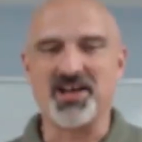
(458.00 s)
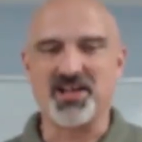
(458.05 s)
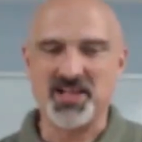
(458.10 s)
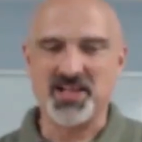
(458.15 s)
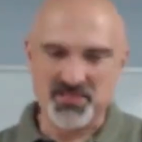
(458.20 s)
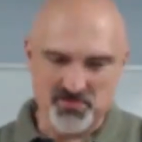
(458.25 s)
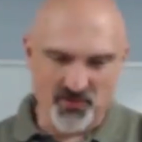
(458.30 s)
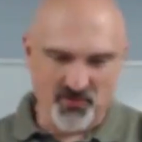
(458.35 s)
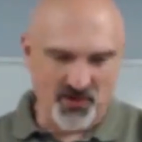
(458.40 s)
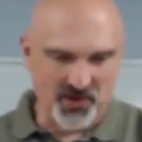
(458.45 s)

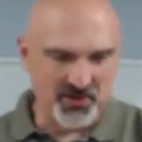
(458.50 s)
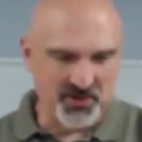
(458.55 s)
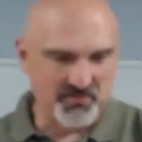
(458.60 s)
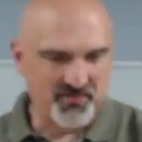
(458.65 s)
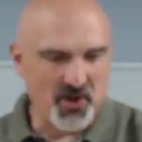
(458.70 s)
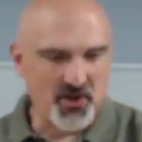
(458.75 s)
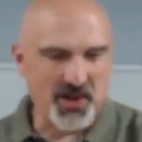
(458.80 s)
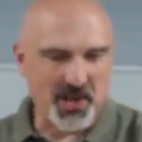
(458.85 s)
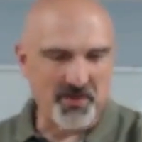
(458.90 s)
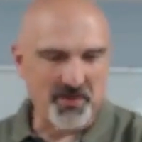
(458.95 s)
let's move on.
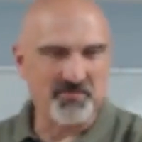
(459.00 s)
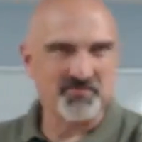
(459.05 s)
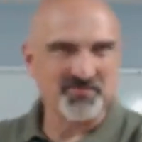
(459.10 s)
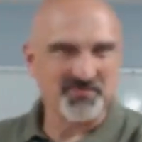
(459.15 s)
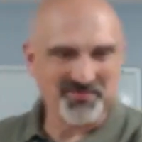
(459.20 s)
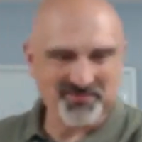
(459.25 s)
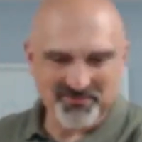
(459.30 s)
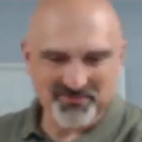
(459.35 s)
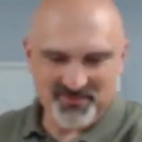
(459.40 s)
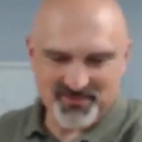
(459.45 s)
Okay,
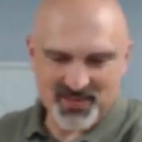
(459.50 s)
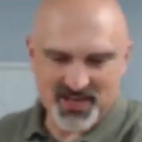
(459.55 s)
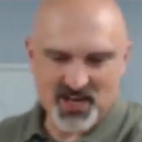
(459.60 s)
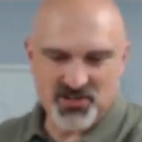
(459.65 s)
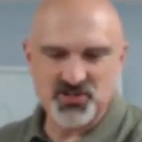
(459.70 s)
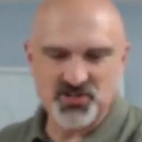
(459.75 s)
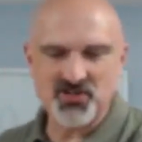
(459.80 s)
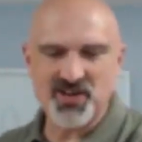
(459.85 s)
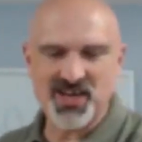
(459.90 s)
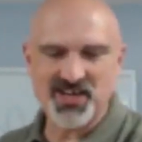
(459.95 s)

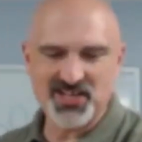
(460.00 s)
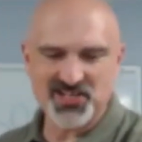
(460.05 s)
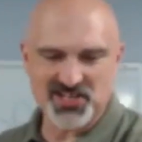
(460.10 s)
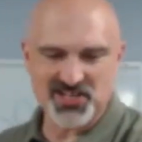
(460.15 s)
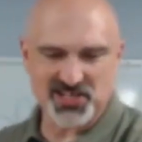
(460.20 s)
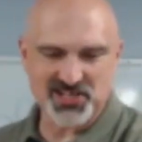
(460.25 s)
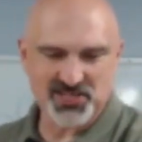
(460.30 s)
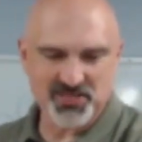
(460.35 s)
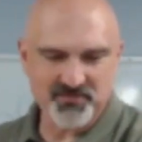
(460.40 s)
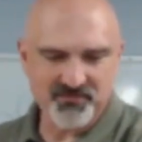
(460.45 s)

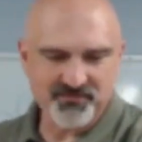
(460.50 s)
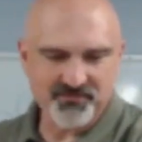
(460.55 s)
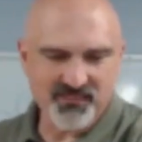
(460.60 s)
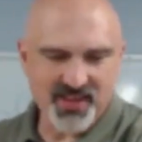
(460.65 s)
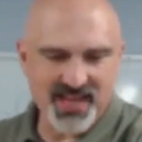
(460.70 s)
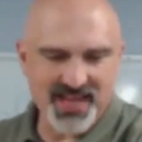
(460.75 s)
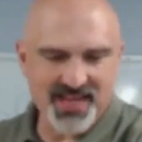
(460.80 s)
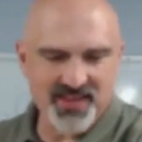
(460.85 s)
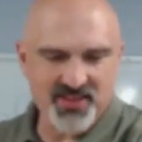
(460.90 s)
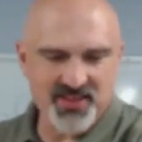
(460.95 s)
296.
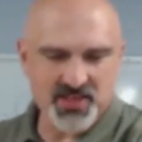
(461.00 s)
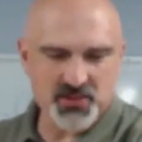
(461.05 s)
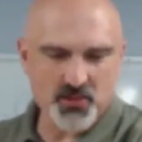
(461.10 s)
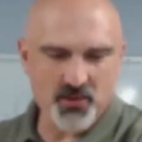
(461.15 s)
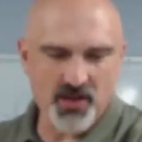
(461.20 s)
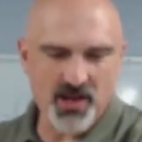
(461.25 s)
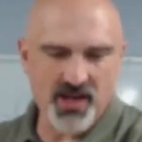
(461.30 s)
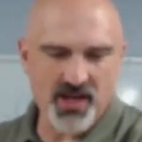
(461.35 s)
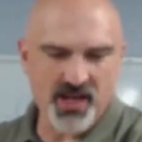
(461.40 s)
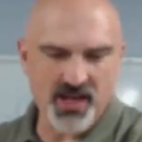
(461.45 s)
In this
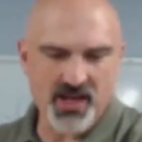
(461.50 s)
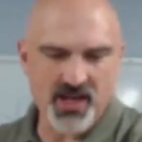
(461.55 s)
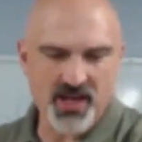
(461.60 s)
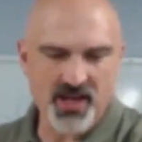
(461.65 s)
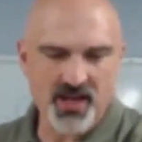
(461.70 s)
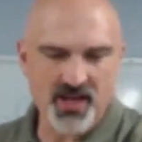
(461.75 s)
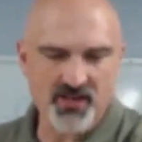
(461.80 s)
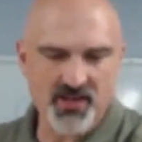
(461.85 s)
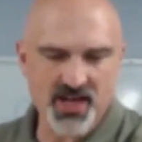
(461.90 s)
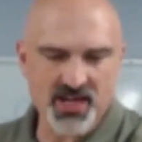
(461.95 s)

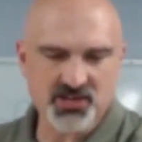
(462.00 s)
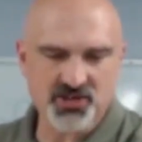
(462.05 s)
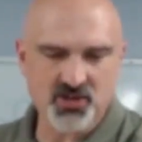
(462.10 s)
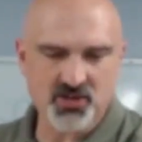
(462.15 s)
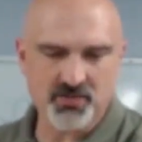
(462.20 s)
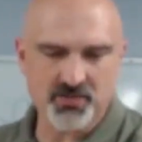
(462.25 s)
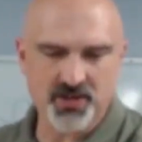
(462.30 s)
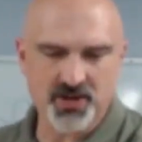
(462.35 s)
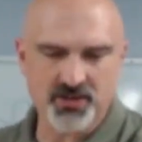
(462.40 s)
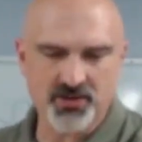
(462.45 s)
way, they
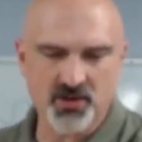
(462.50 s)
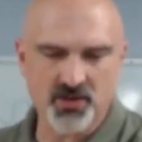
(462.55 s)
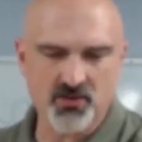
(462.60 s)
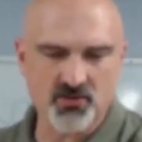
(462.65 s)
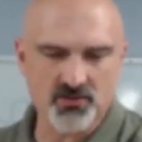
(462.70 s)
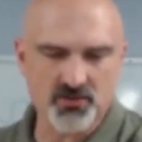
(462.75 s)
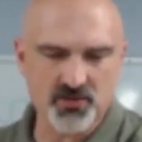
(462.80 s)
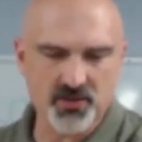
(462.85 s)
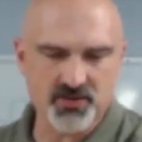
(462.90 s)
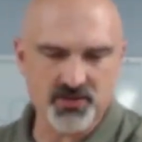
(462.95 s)
interpreted
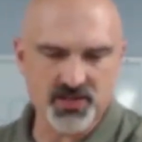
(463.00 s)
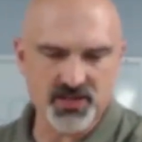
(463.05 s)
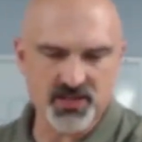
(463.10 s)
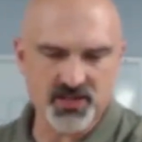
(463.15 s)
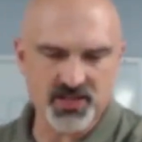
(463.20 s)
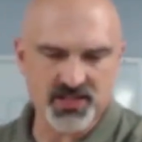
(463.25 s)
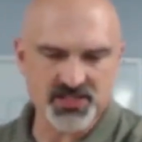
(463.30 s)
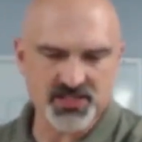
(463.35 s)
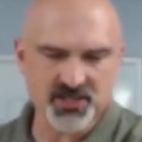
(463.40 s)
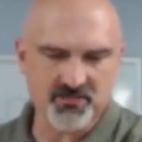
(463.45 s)

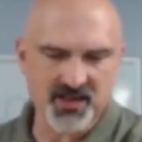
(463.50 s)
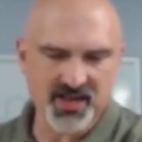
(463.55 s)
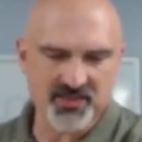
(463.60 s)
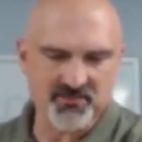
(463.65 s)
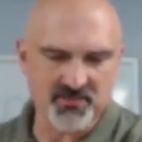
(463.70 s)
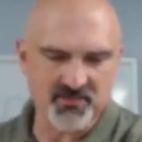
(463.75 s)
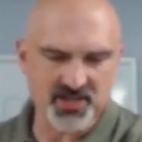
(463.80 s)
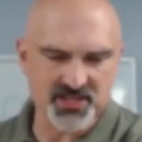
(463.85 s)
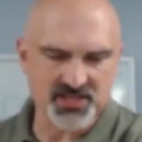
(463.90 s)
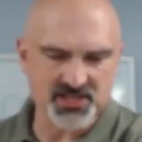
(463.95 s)
these
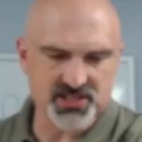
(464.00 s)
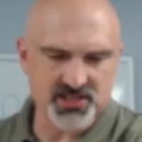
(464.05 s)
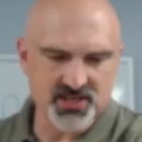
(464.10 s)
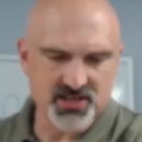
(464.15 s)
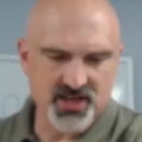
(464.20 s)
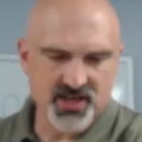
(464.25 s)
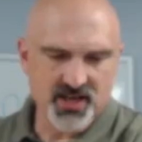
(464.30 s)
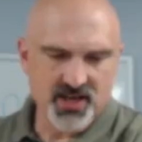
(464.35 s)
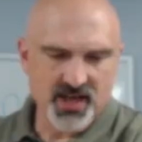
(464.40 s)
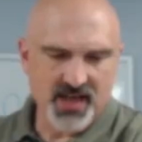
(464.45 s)
commandments,
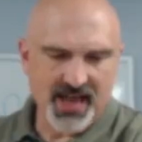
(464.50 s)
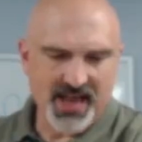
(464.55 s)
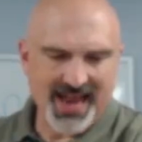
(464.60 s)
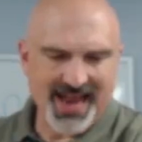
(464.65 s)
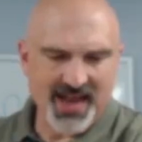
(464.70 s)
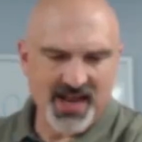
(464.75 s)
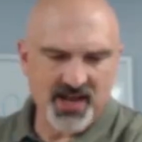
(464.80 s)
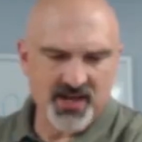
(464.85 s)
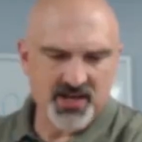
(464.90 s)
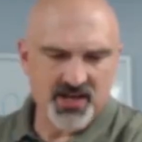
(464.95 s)

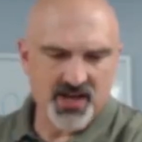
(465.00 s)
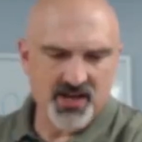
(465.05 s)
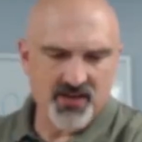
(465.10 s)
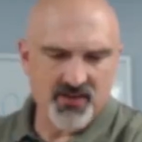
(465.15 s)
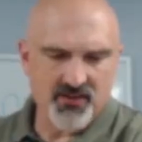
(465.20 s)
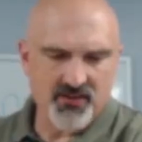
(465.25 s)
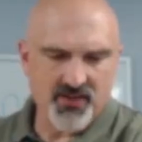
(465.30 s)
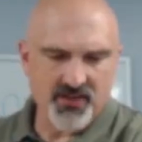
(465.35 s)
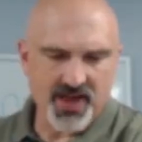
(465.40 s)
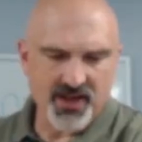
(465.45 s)
and
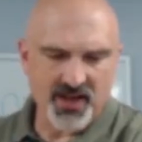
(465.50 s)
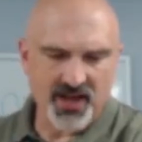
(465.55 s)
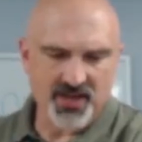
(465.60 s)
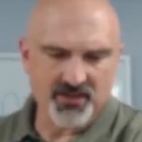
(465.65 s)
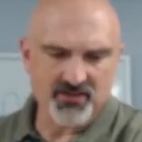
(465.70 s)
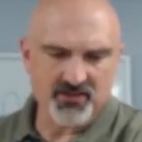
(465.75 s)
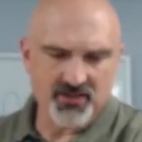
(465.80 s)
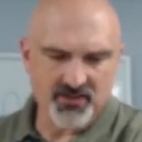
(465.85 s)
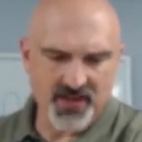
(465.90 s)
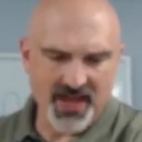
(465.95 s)

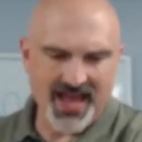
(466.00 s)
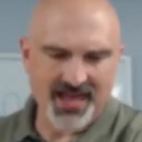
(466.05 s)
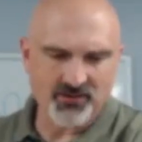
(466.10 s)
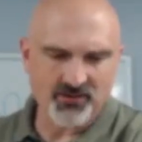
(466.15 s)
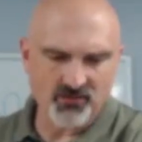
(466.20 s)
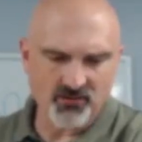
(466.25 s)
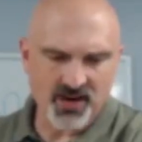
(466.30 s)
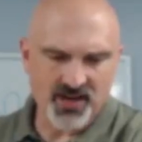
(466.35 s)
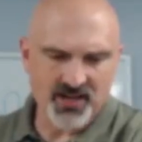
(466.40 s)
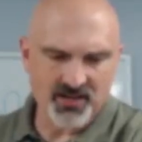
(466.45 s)
that
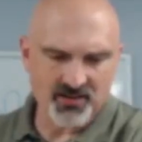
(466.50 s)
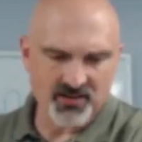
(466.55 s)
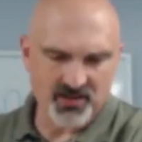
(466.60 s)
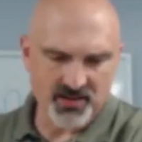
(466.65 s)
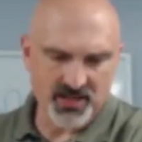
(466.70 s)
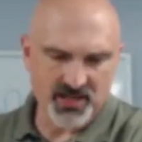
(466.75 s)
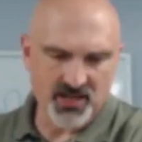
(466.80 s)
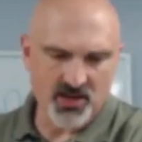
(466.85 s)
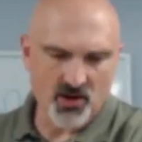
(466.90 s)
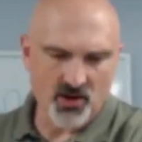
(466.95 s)

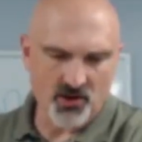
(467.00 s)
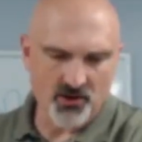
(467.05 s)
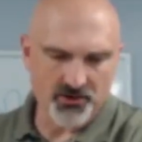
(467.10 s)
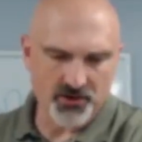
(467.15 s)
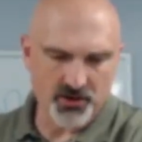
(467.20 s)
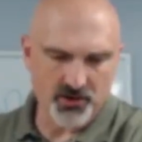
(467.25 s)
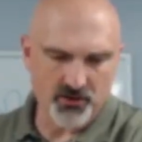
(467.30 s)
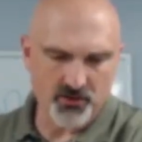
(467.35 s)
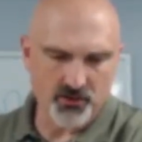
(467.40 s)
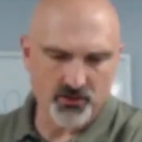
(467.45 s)
rightly,
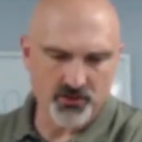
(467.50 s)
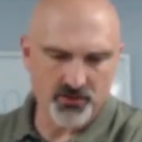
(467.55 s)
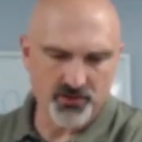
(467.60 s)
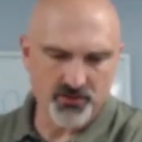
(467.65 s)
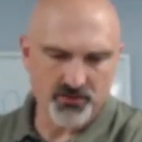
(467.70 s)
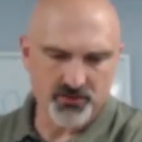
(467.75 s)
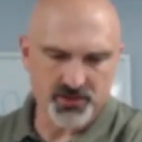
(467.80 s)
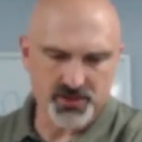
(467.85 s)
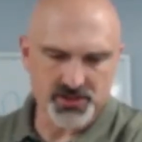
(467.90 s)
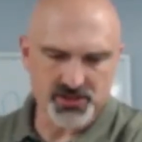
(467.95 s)
although
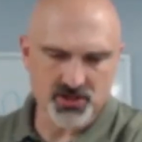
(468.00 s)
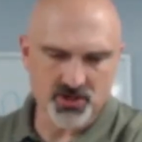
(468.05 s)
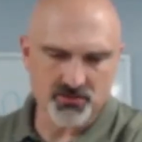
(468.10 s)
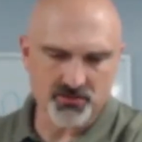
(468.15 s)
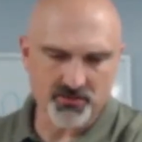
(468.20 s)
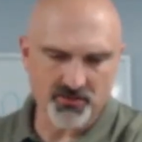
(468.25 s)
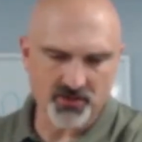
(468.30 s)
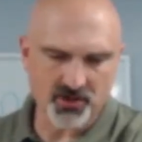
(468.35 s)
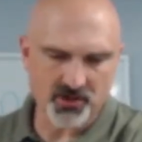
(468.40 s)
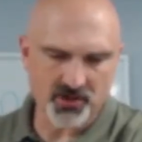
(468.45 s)
the
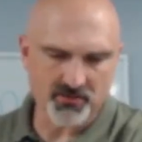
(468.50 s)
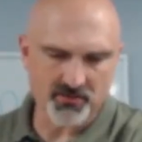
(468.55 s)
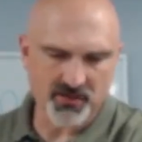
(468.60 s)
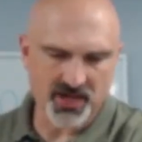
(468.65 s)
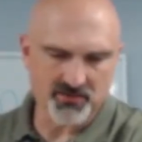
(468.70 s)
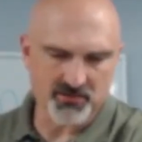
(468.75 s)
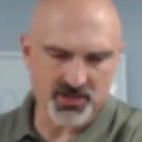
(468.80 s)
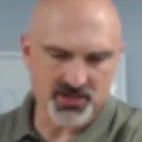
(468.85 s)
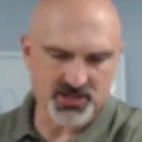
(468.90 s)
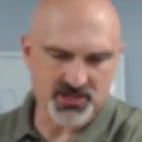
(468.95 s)
scope of their
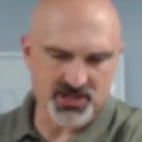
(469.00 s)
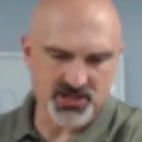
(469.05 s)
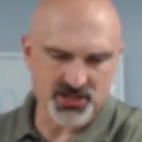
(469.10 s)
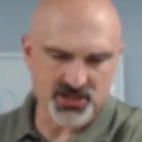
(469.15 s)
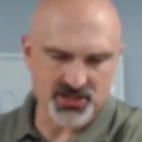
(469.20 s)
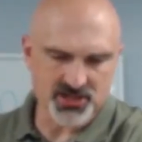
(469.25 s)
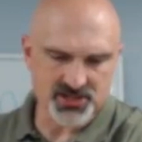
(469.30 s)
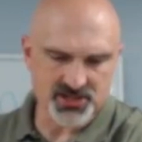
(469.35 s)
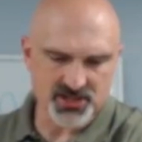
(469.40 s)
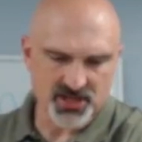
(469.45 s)
commandment
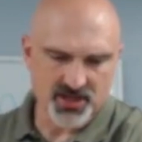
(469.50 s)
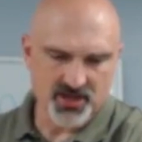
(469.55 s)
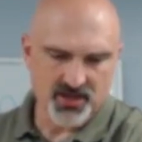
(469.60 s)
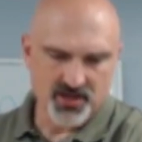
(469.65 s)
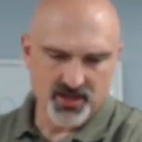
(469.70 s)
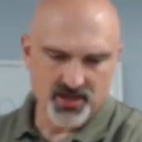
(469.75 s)
teaches